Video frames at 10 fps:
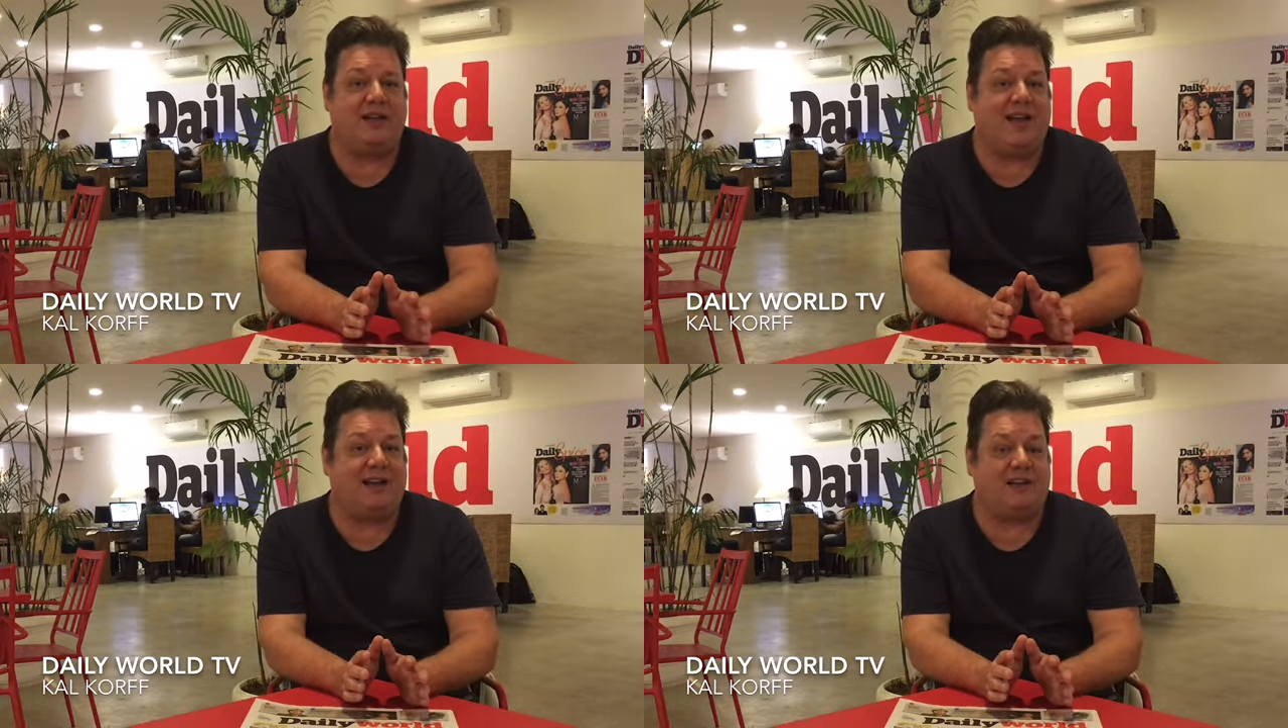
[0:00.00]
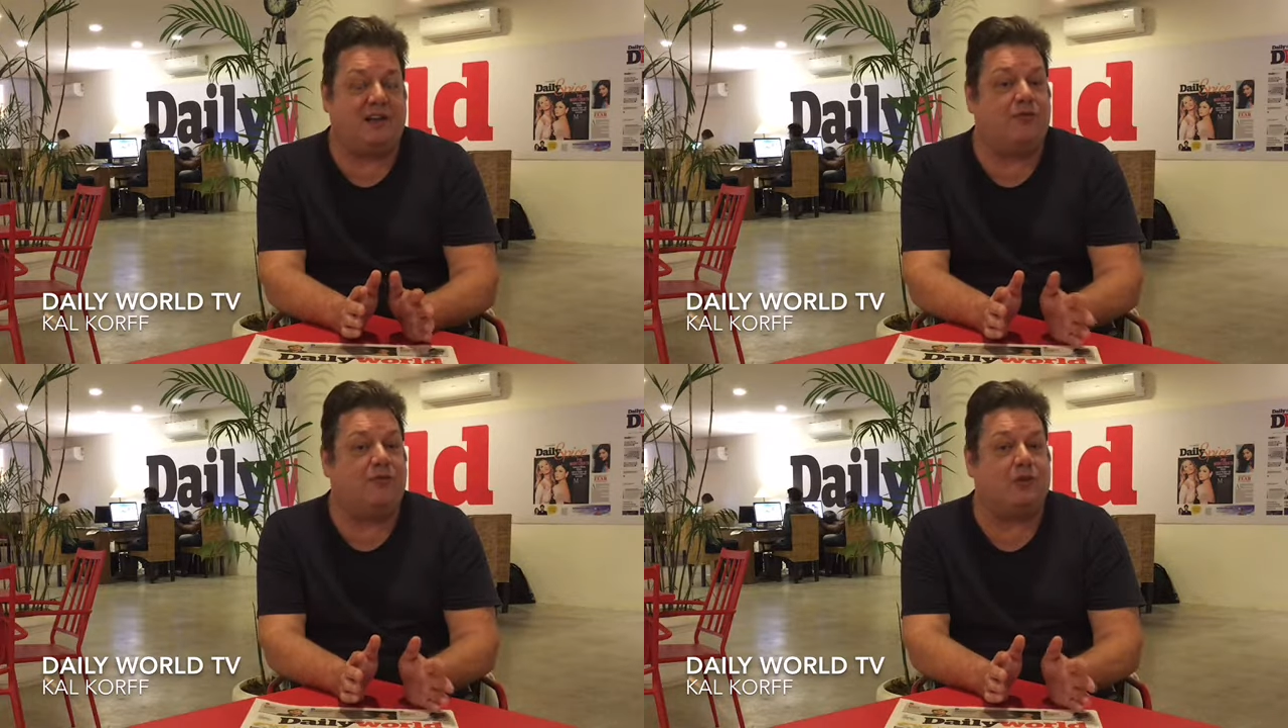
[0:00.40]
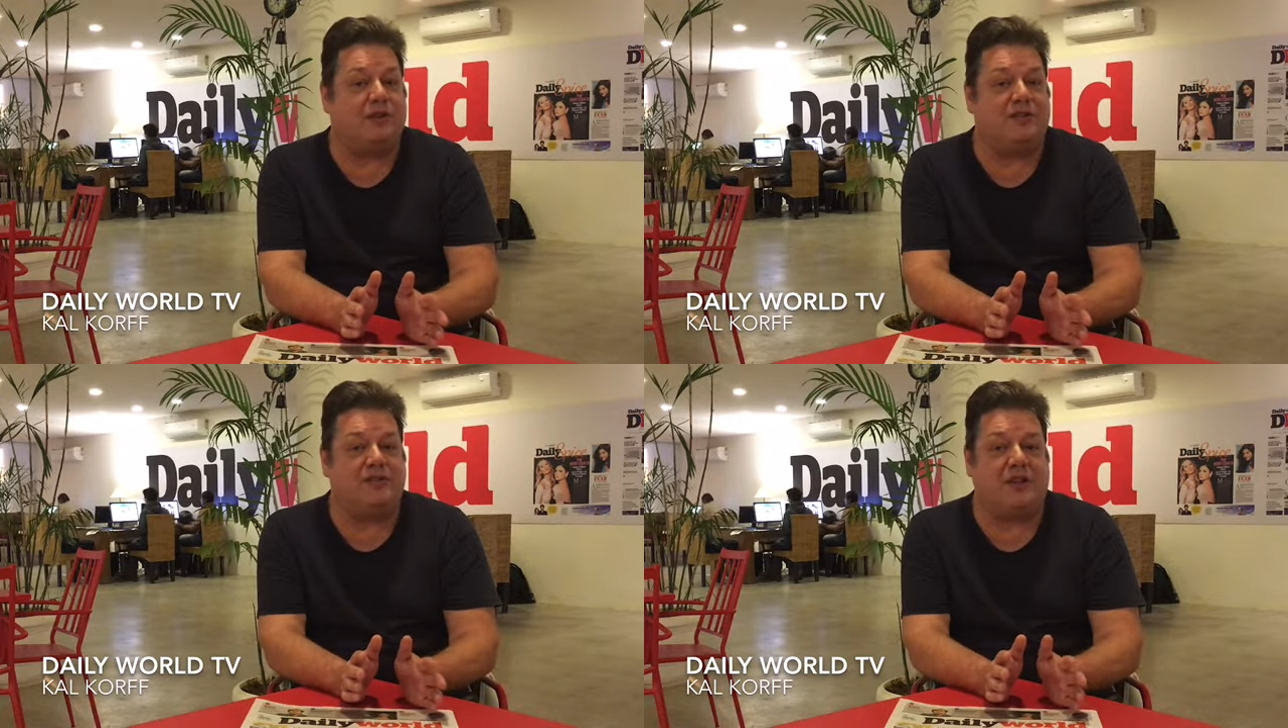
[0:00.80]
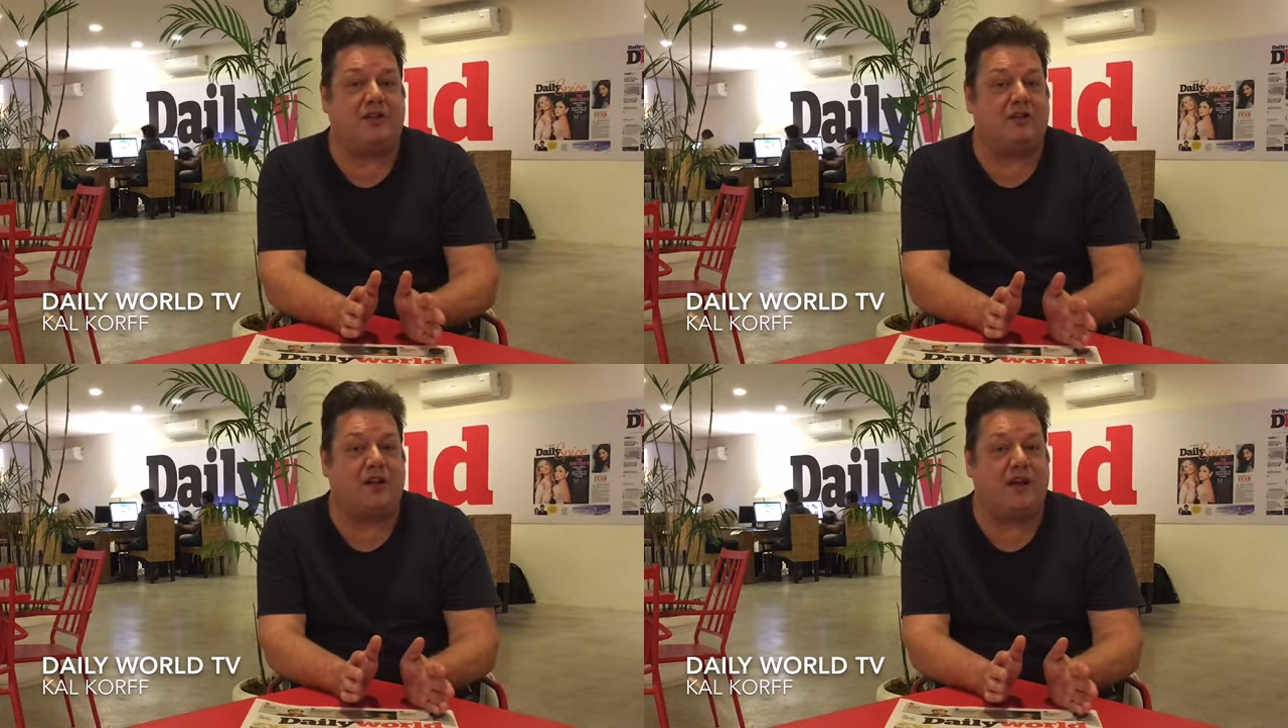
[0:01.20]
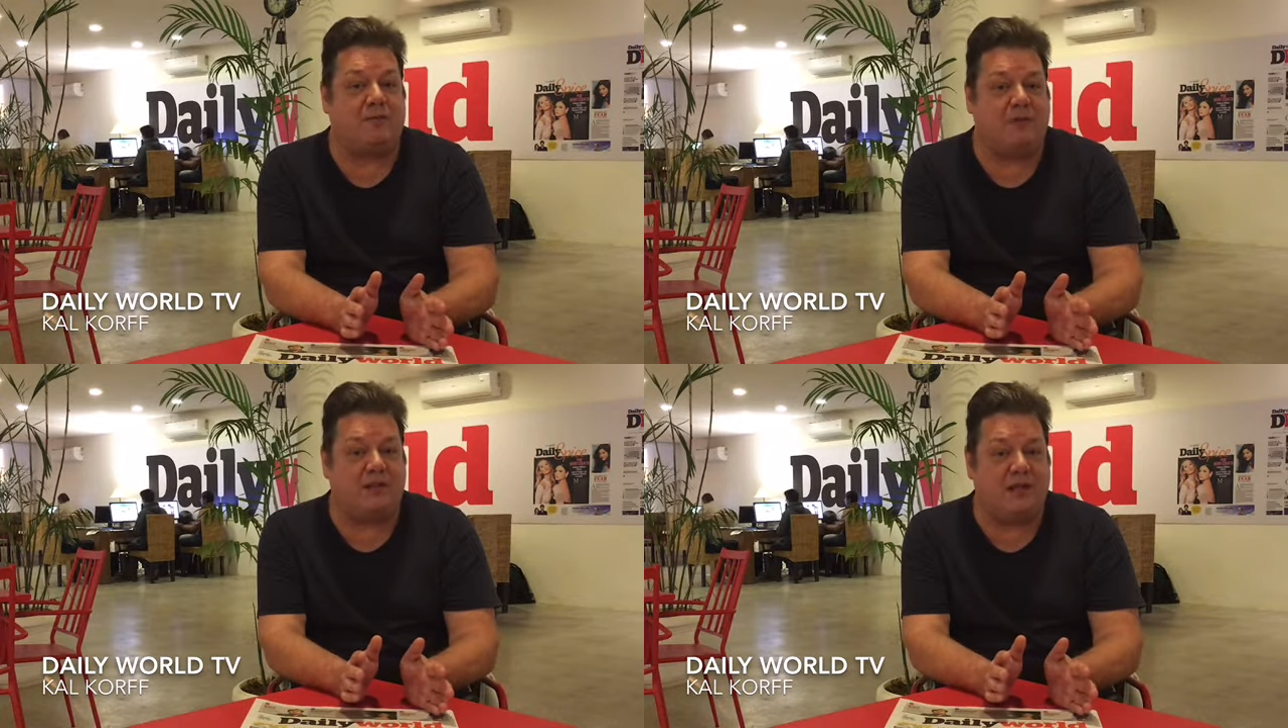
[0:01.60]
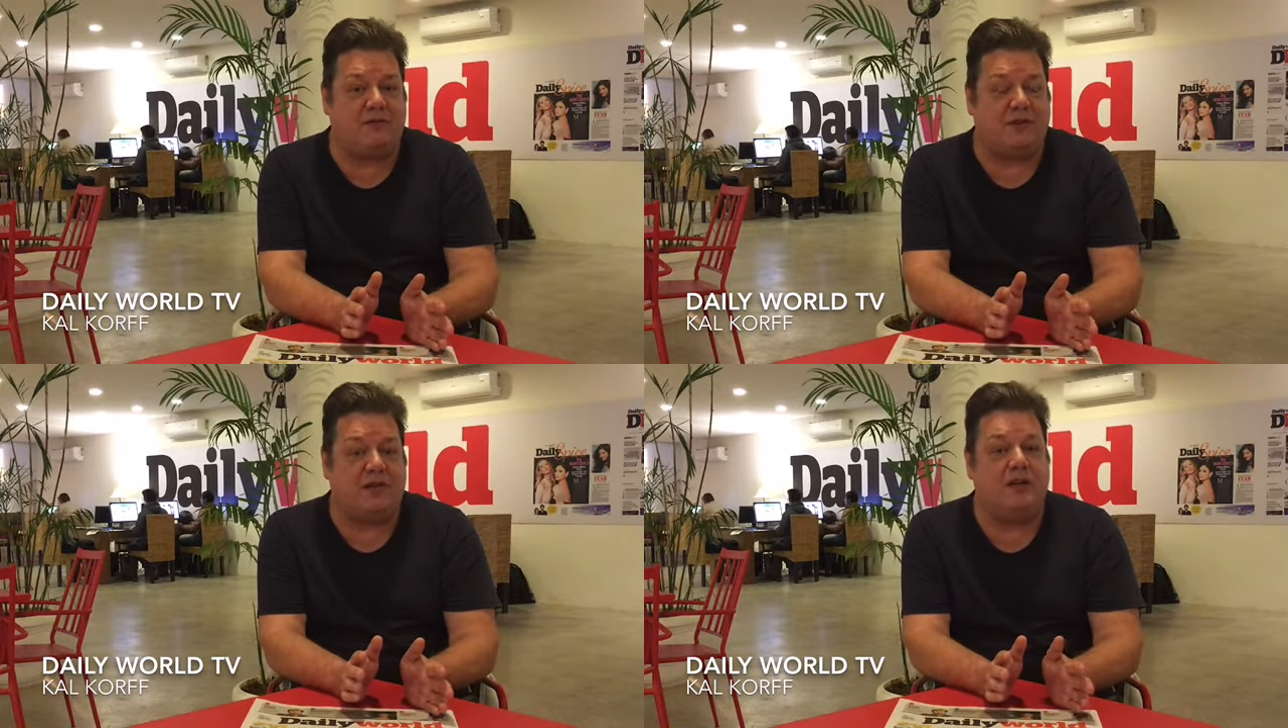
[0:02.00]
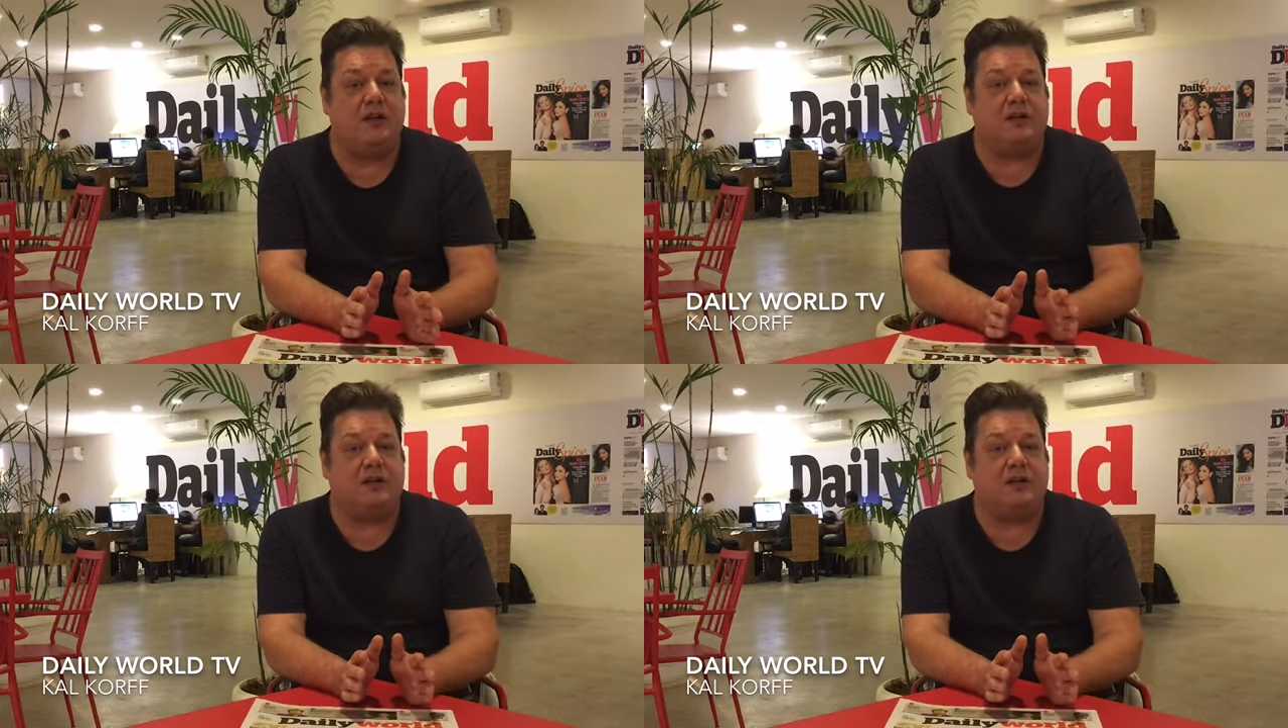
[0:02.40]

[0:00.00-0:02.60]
and therefore consent could not have been given